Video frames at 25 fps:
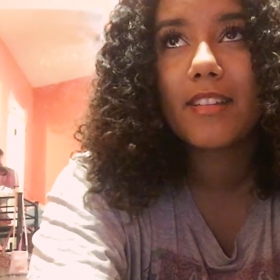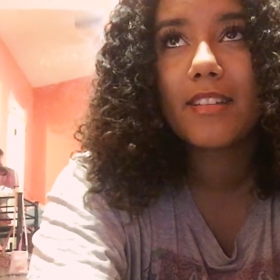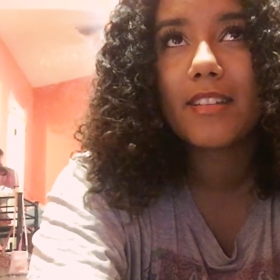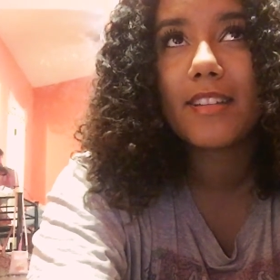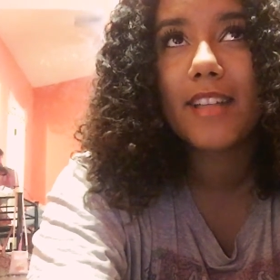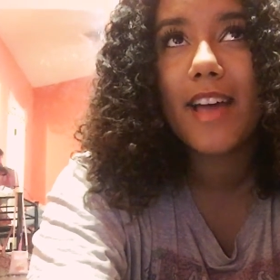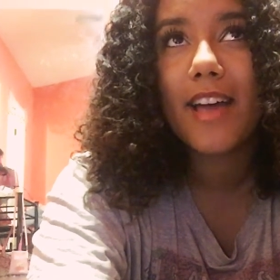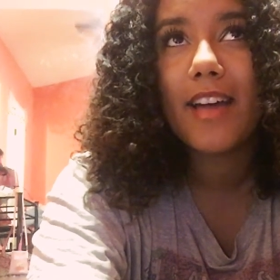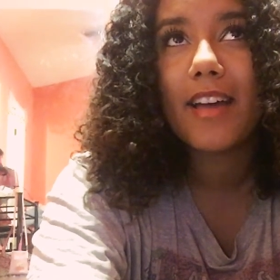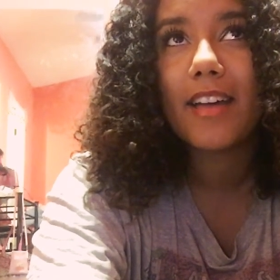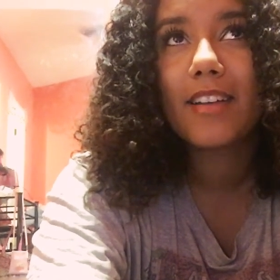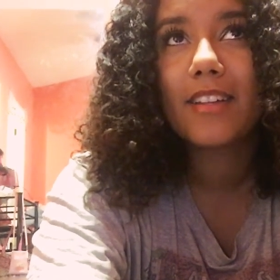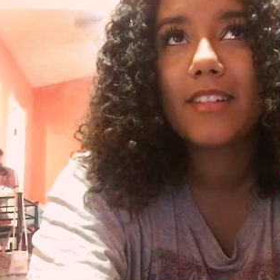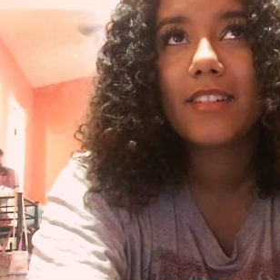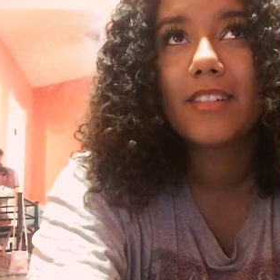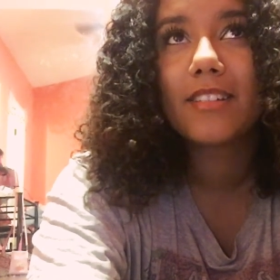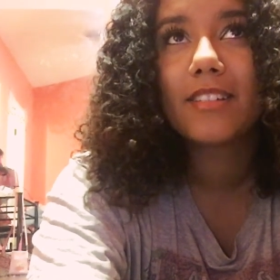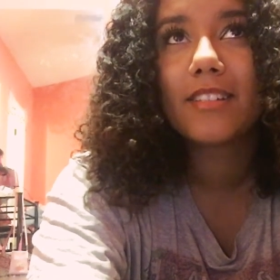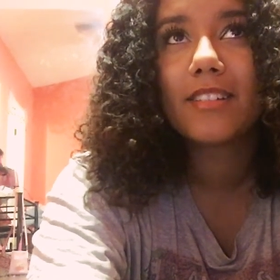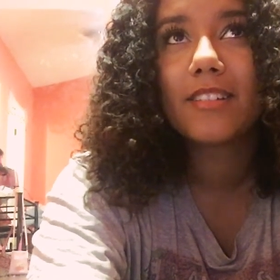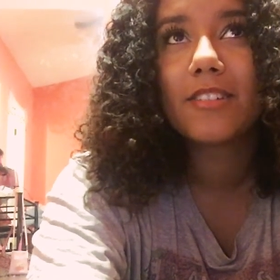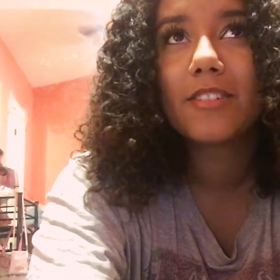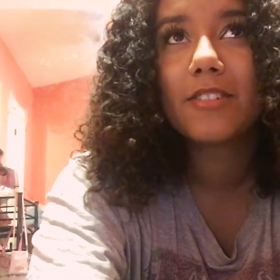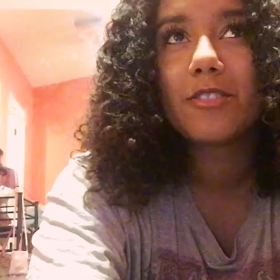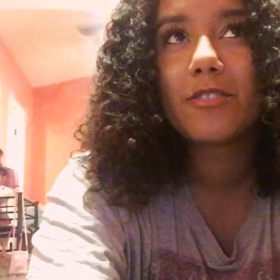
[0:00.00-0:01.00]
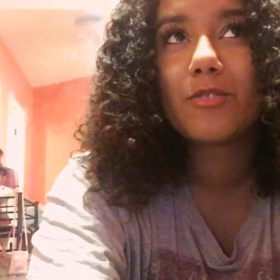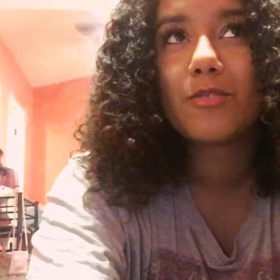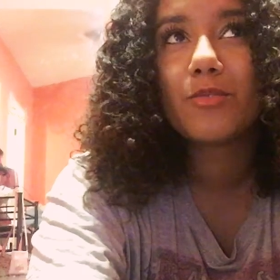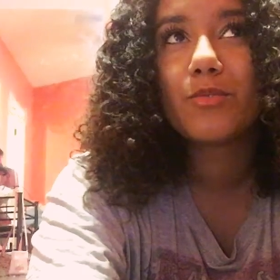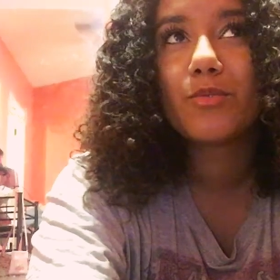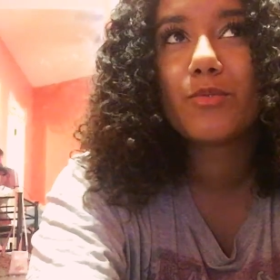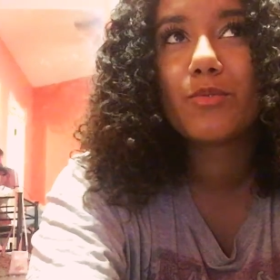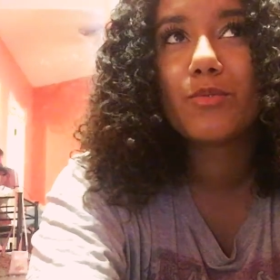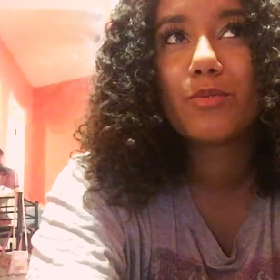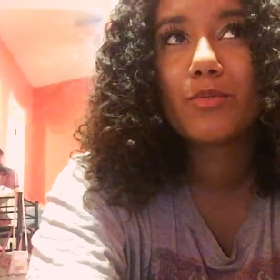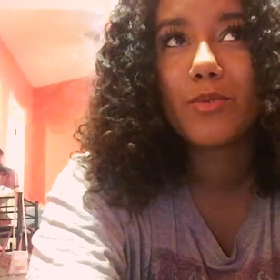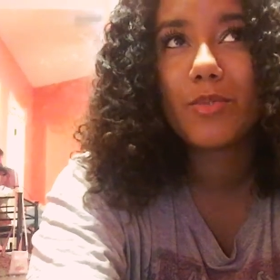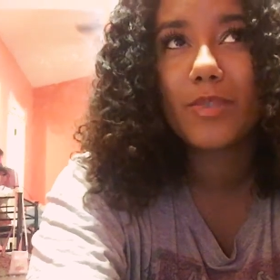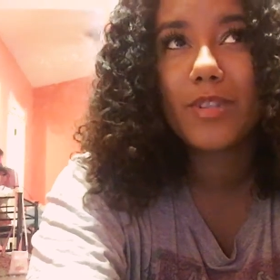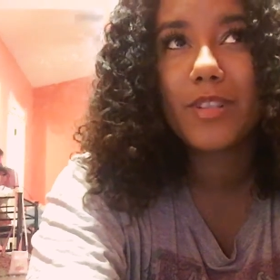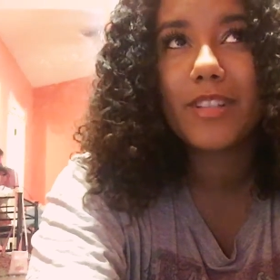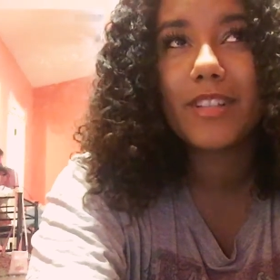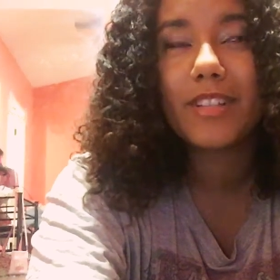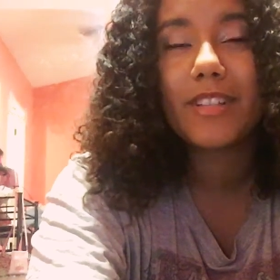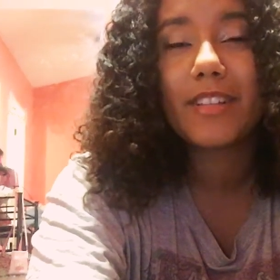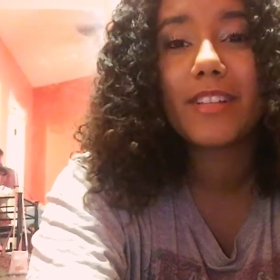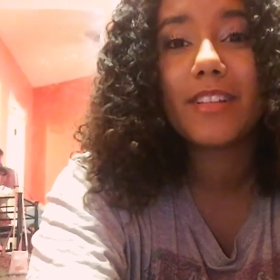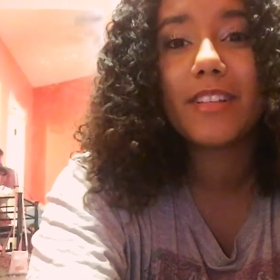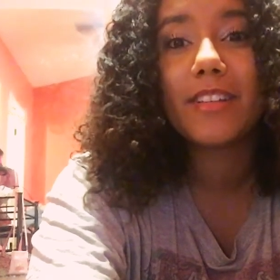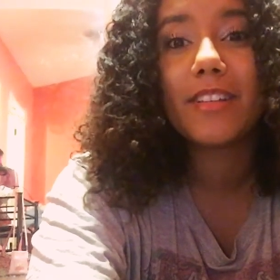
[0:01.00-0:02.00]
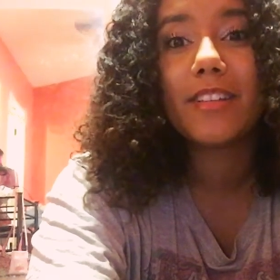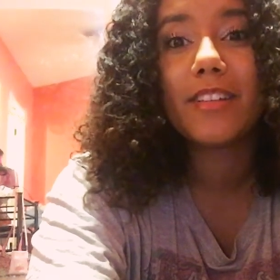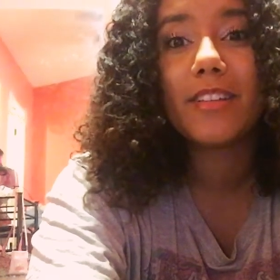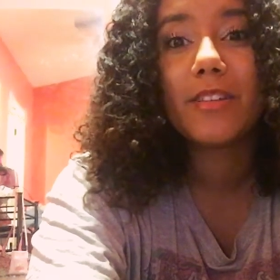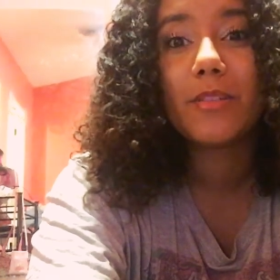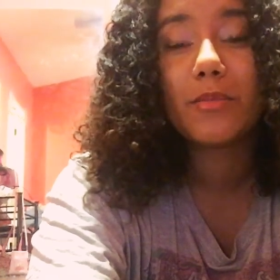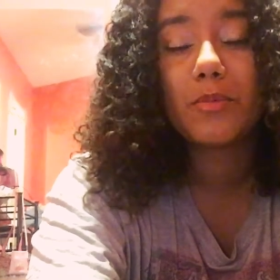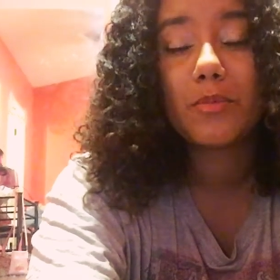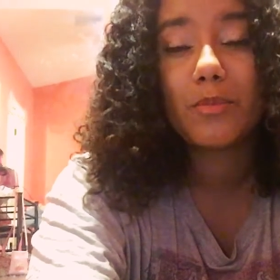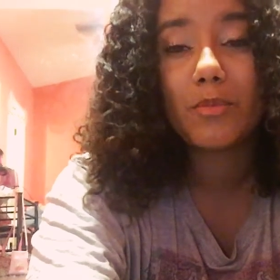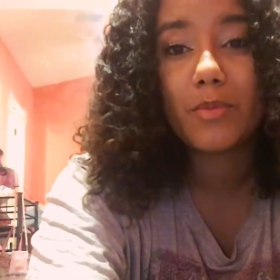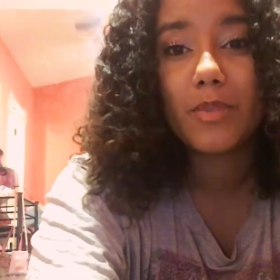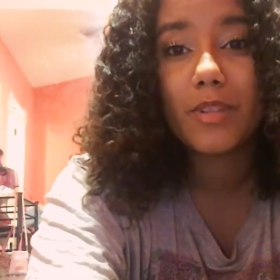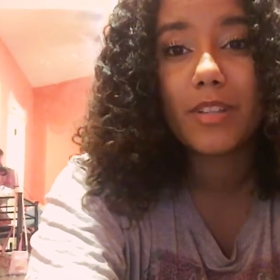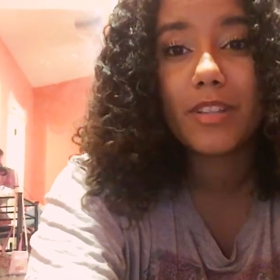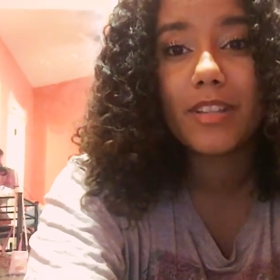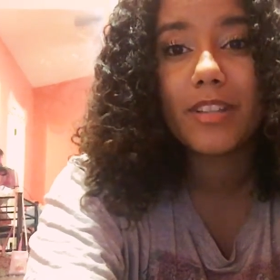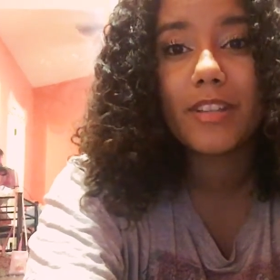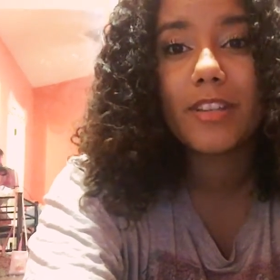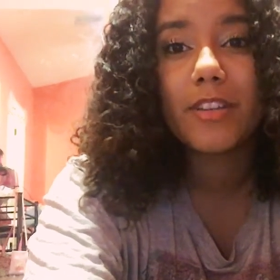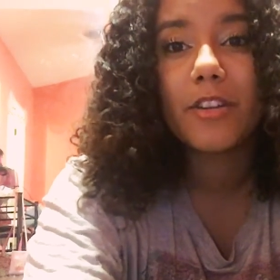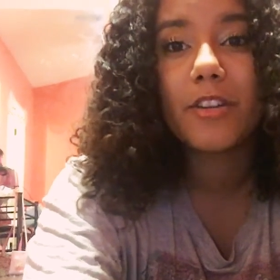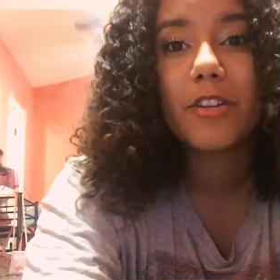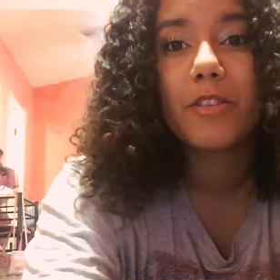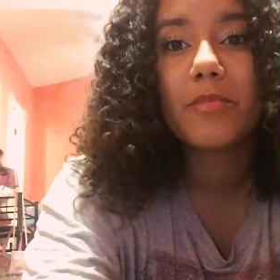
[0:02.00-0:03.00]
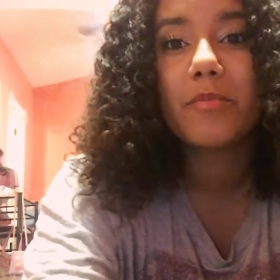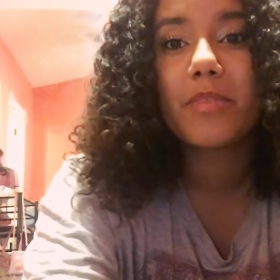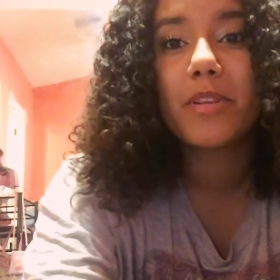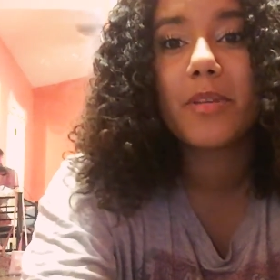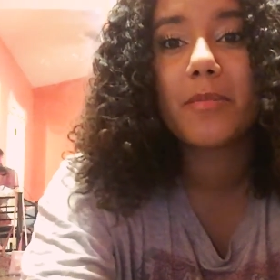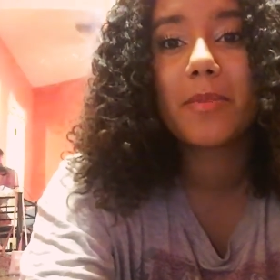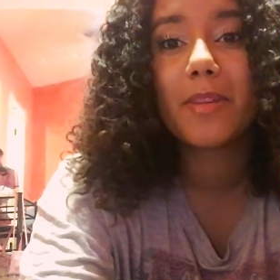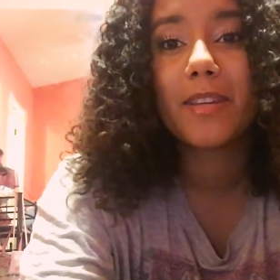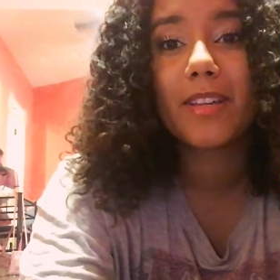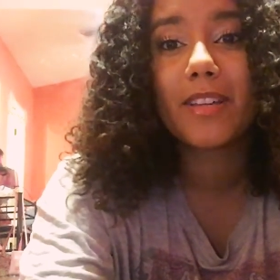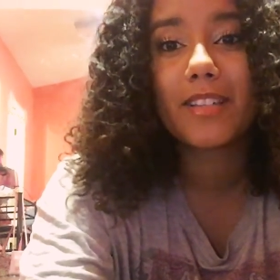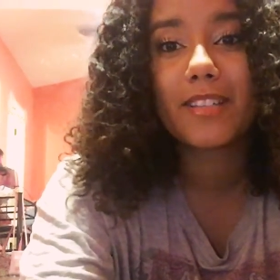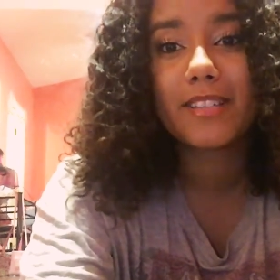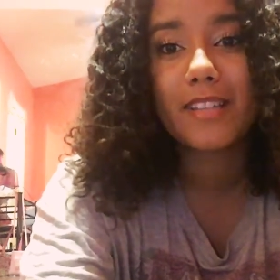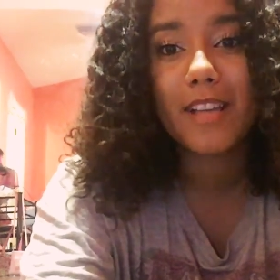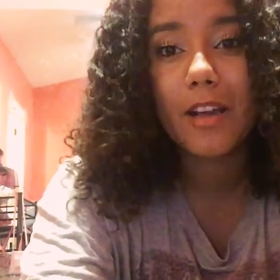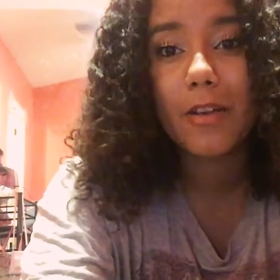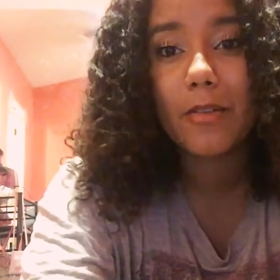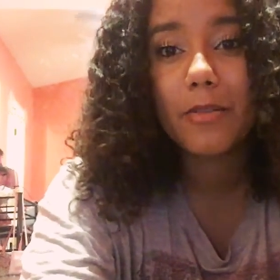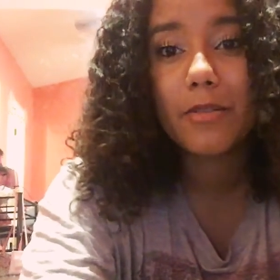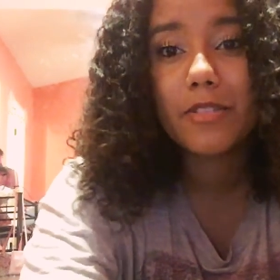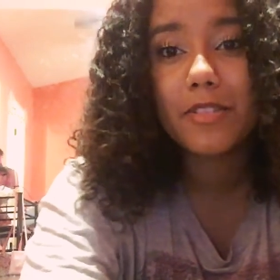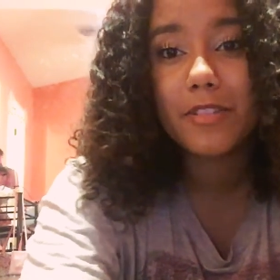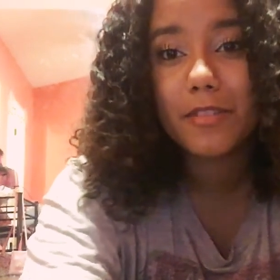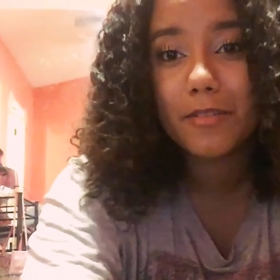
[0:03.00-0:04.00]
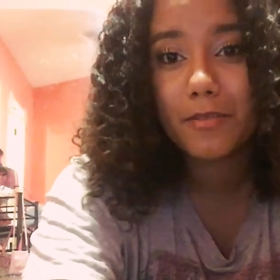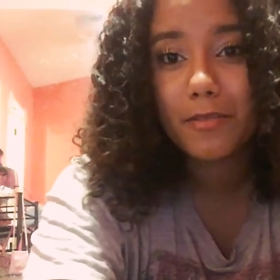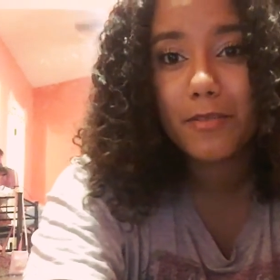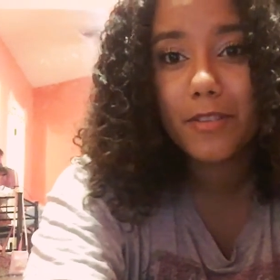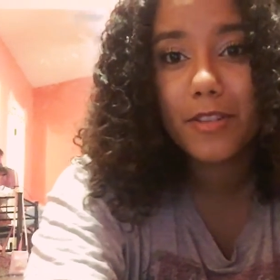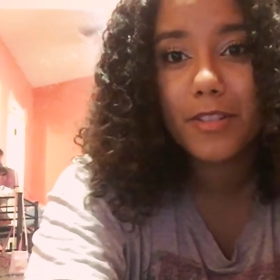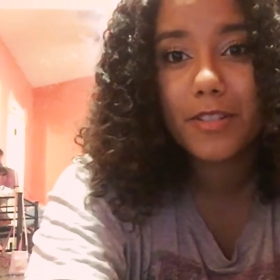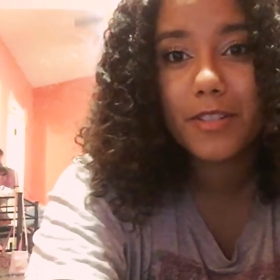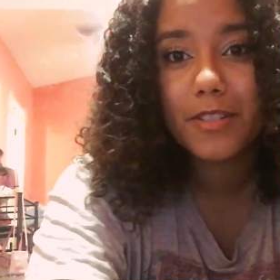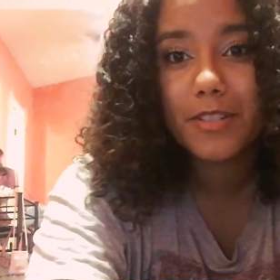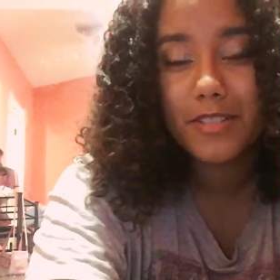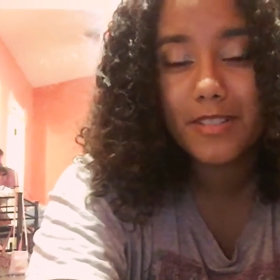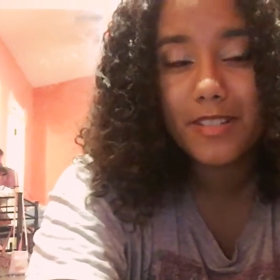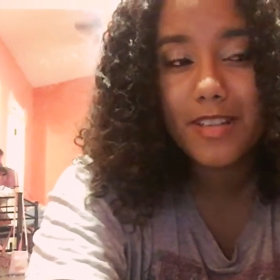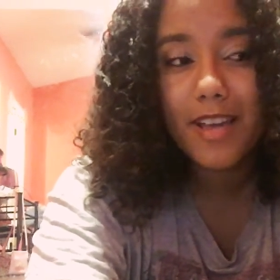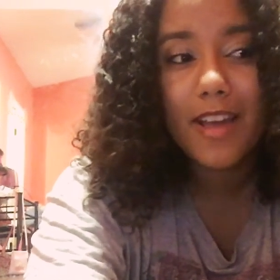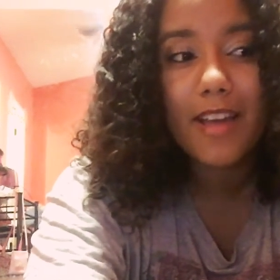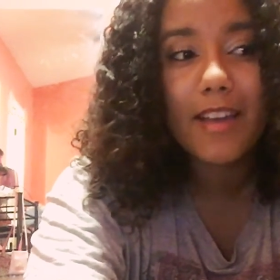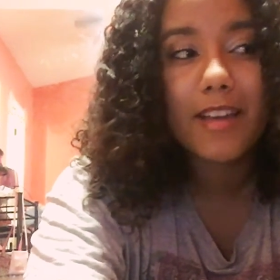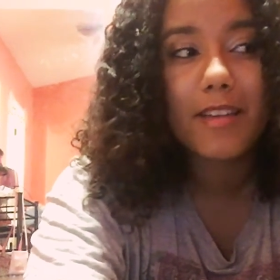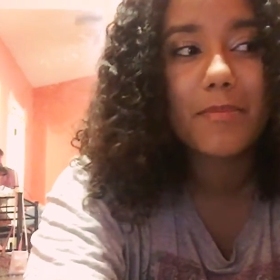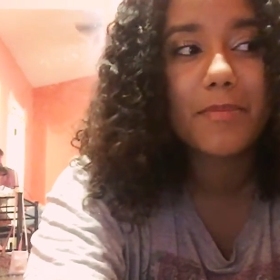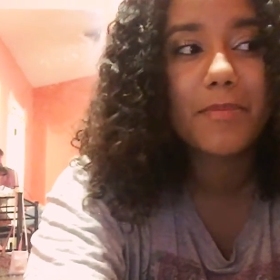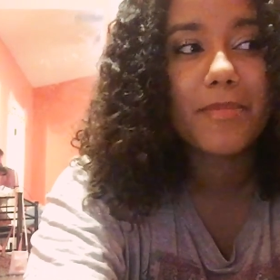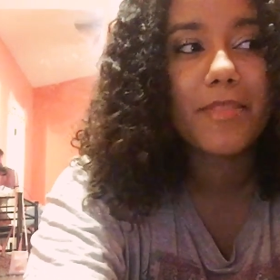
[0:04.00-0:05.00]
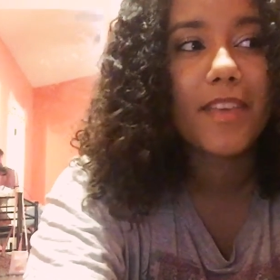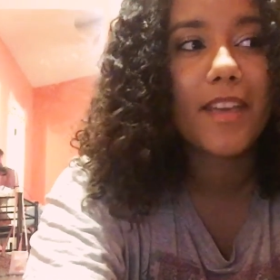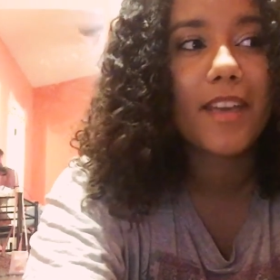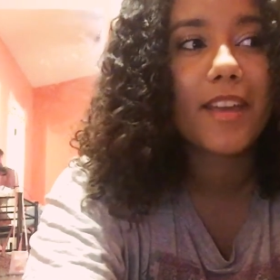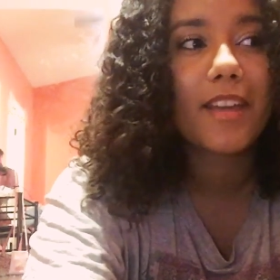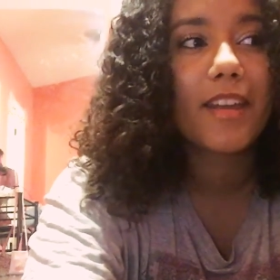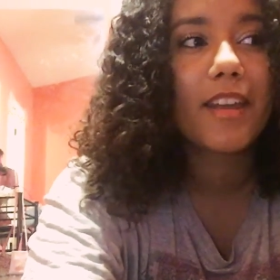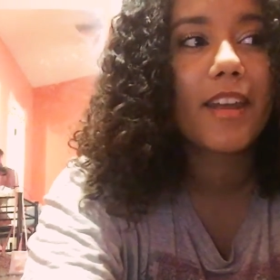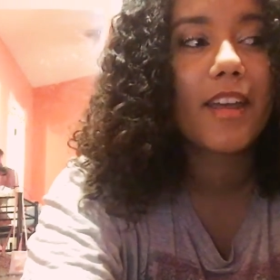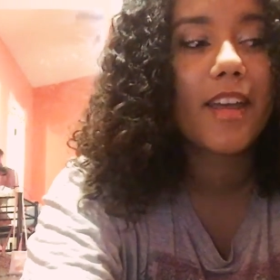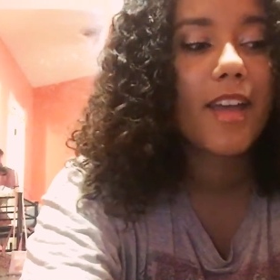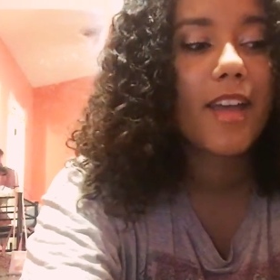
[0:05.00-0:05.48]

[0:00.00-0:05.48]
that really hurt me, because that was the first time that